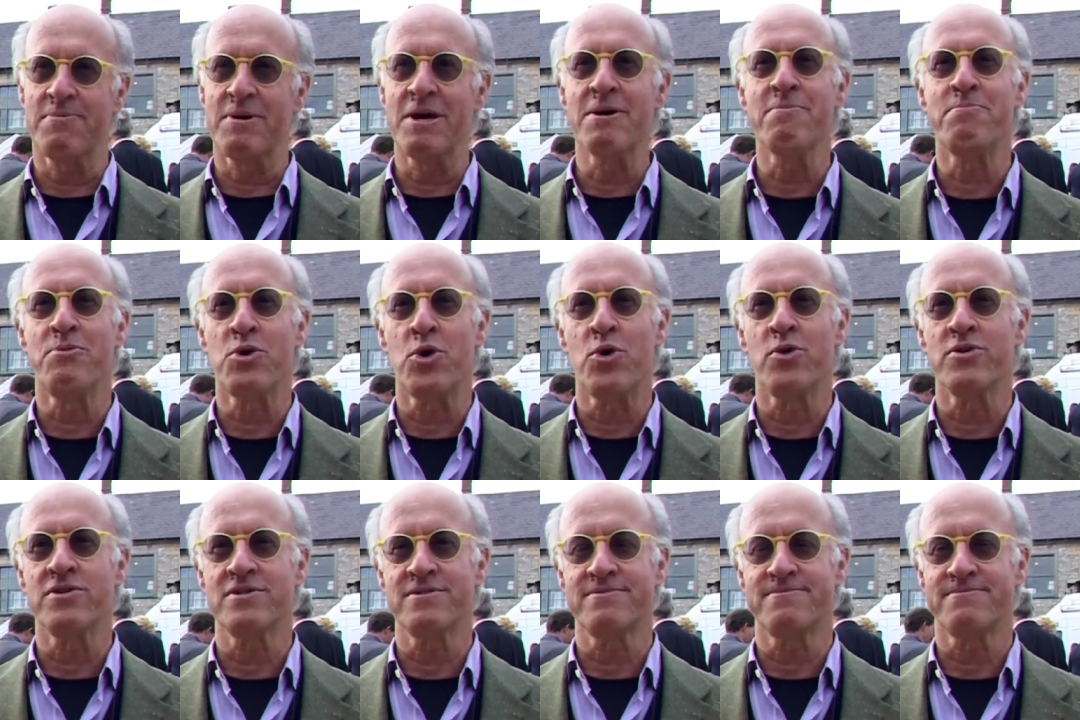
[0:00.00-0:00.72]
to be
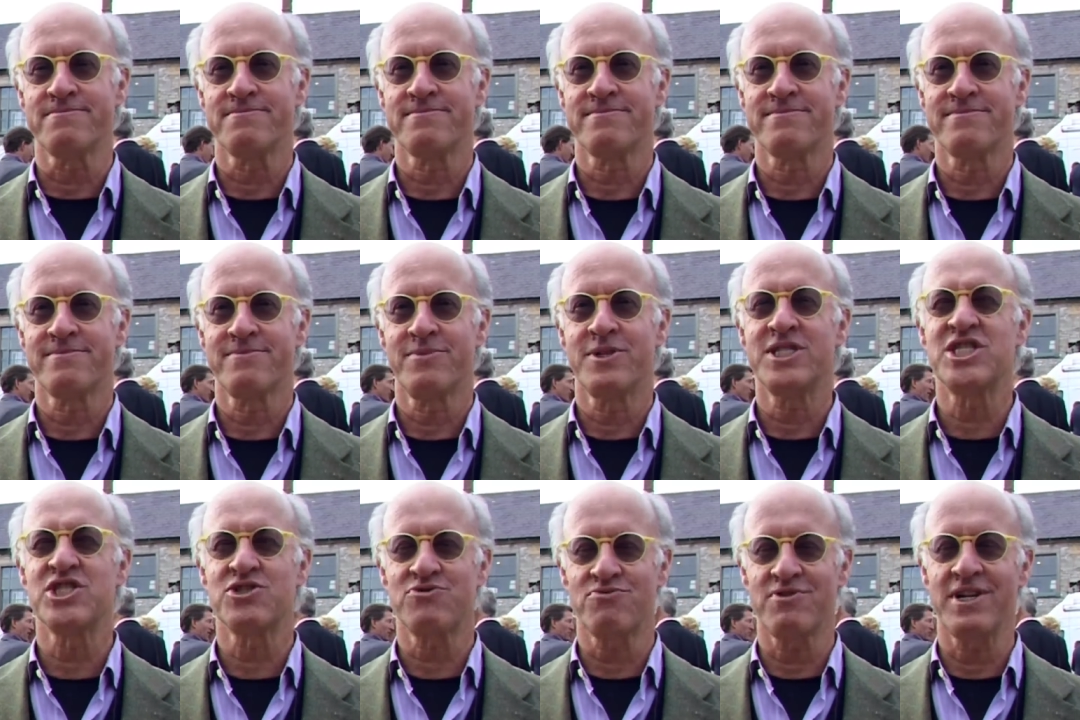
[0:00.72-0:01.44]
important.
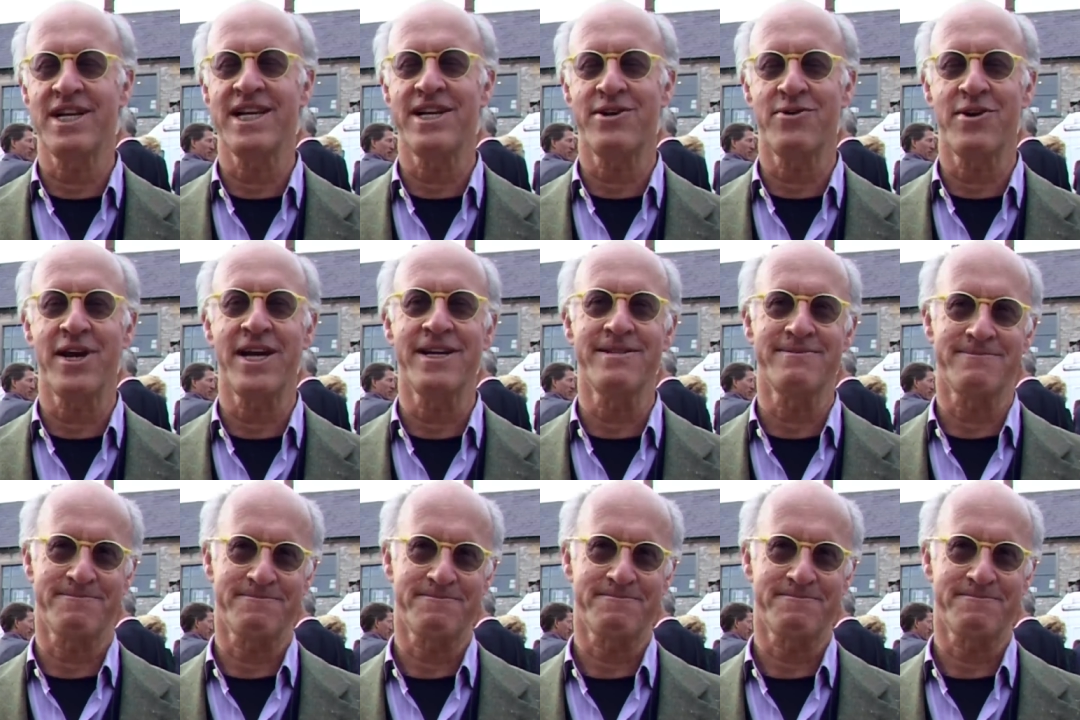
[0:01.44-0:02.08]
That's really